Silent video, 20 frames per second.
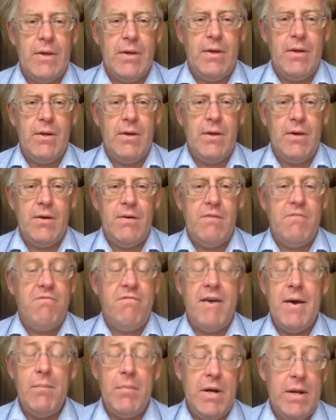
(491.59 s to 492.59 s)
uh,
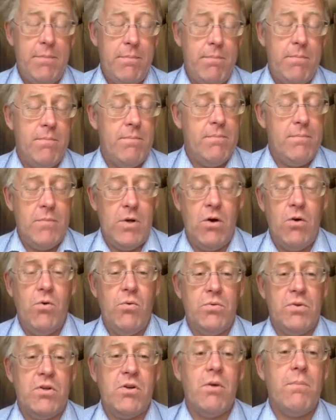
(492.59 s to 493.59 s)
family
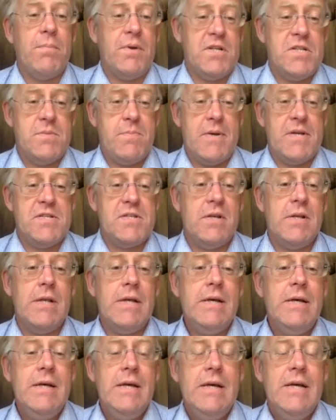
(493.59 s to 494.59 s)
owned companies
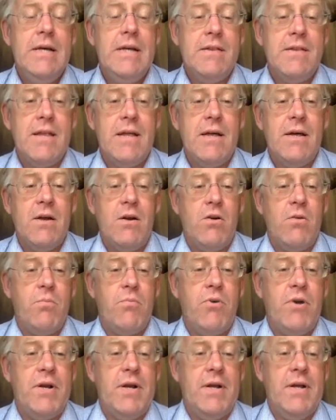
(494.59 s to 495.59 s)
basically that
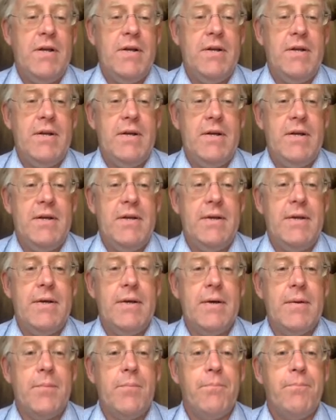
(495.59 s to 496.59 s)
operate in, in
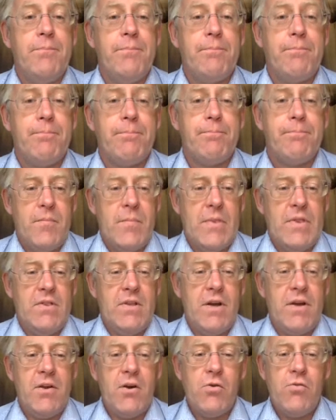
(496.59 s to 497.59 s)
um,
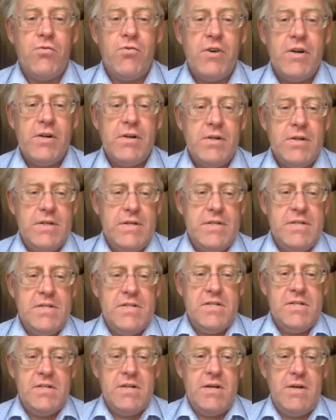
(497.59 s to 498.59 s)
Dagrofa
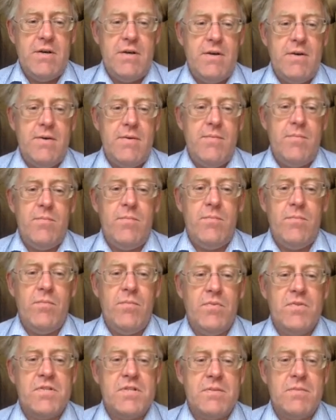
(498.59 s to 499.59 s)
is
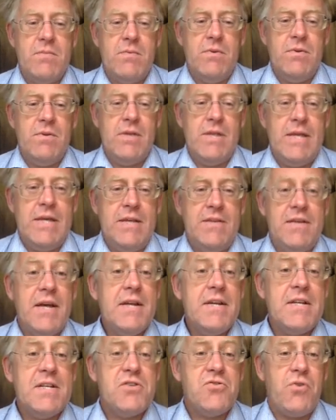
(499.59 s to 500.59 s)
um, the
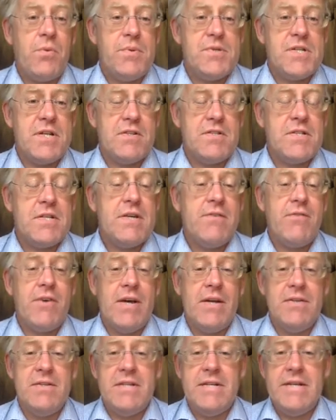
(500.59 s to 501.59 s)
Danish representative
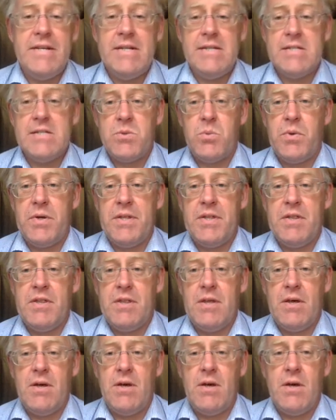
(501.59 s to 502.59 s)
and deals with
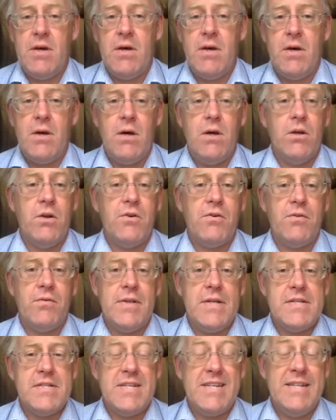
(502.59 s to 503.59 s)
uh, a lot of
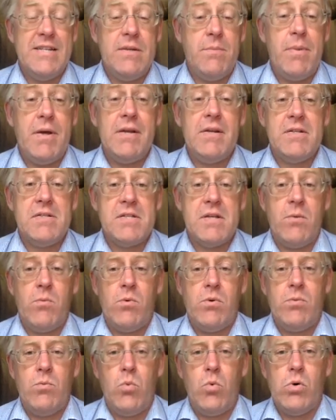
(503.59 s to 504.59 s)
these independents that
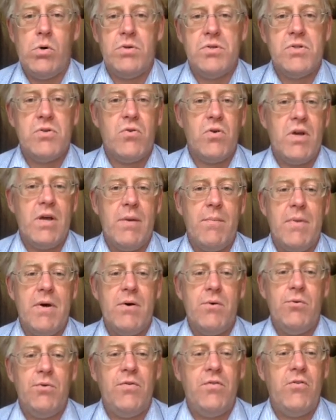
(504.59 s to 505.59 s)
we were talking
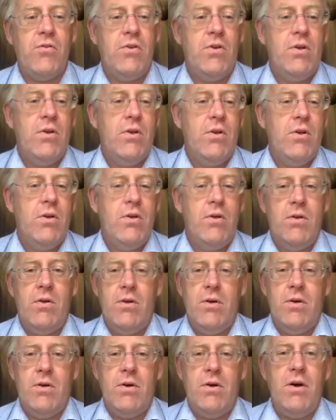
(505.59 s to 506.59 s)
about
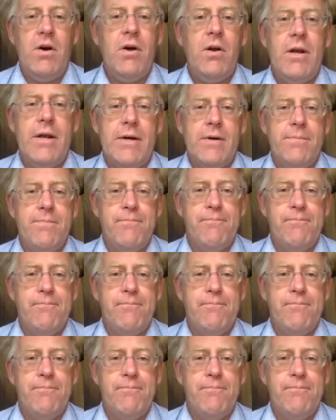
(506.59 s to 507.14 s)
uh, earlier.